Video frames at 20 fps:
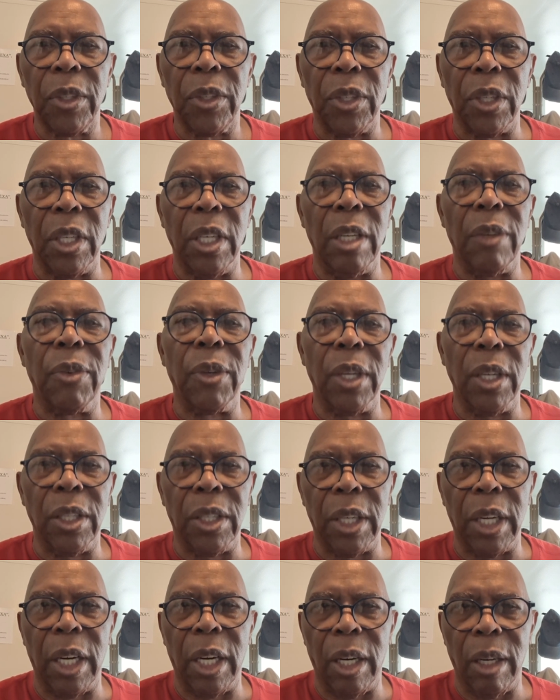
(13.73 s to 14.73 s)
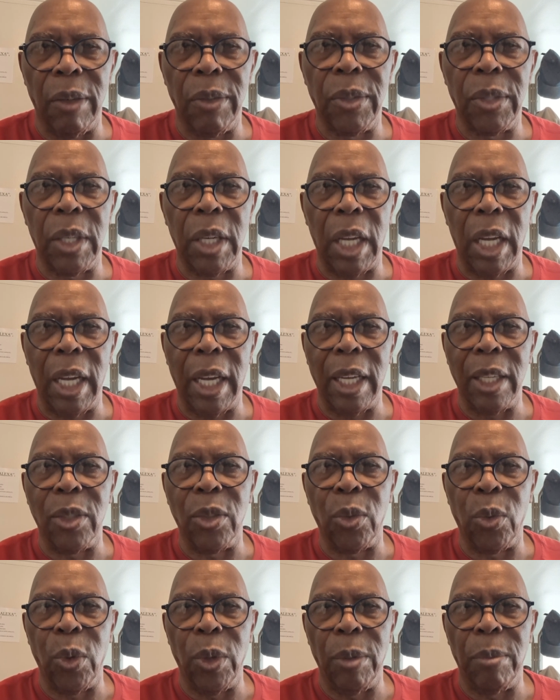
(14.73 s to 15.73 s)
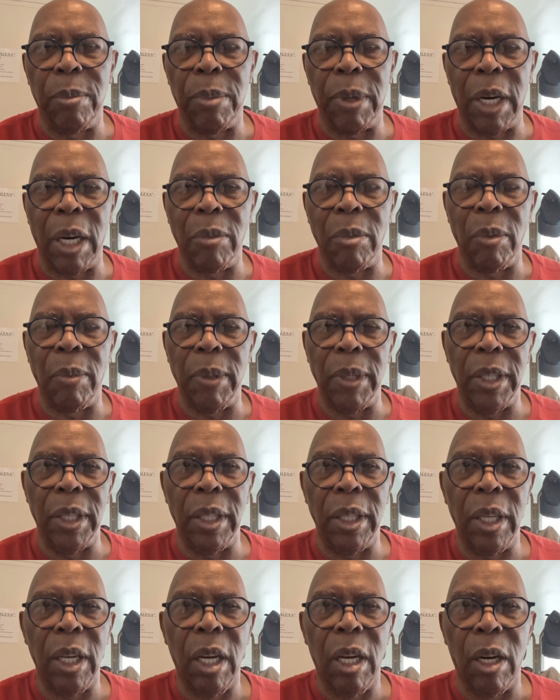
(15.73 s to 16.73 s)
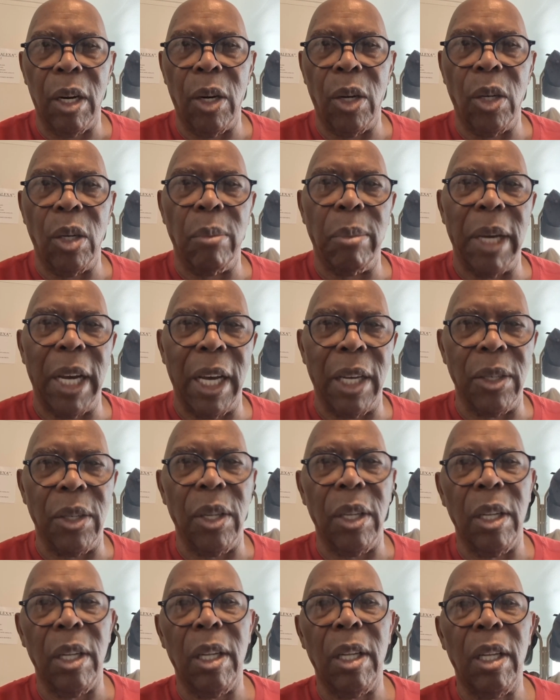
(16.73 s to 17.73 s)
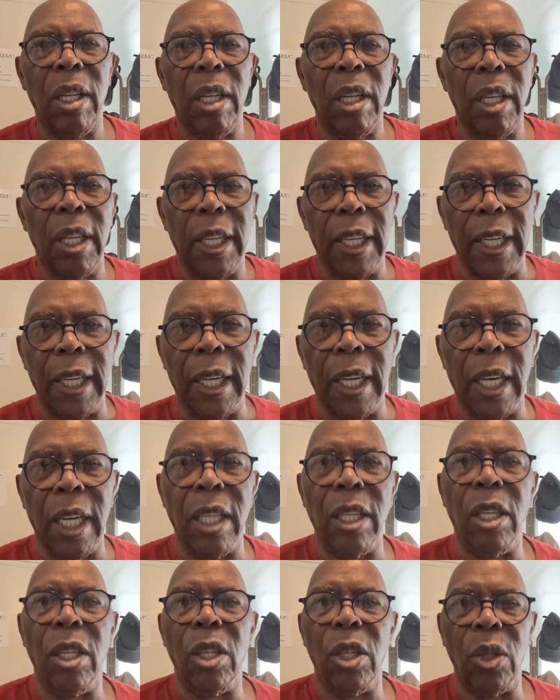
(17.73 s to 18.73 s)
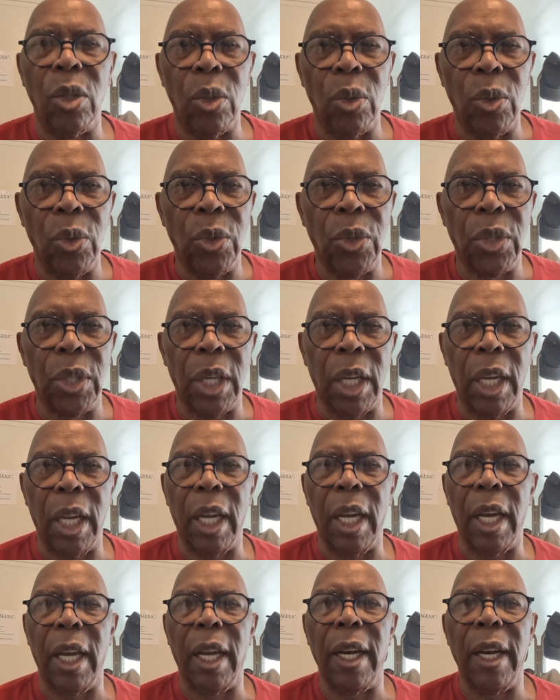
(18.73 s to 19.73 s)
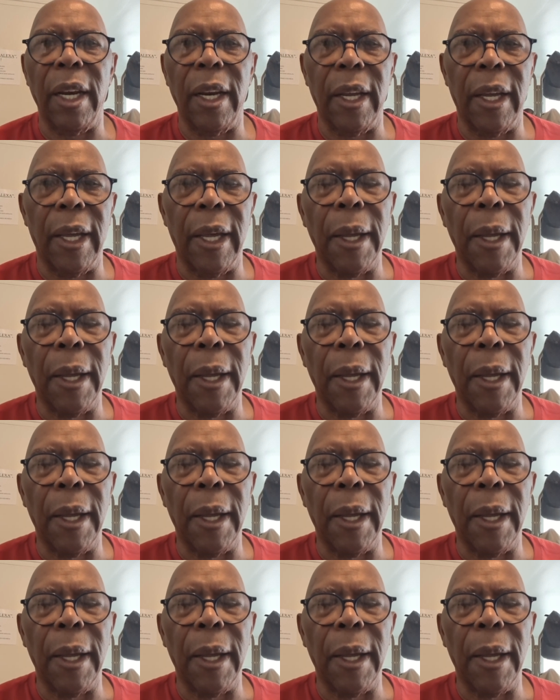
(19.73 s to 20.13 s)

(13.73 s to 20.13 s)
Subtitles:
significant tariffs, as we've probably heard about in the news, and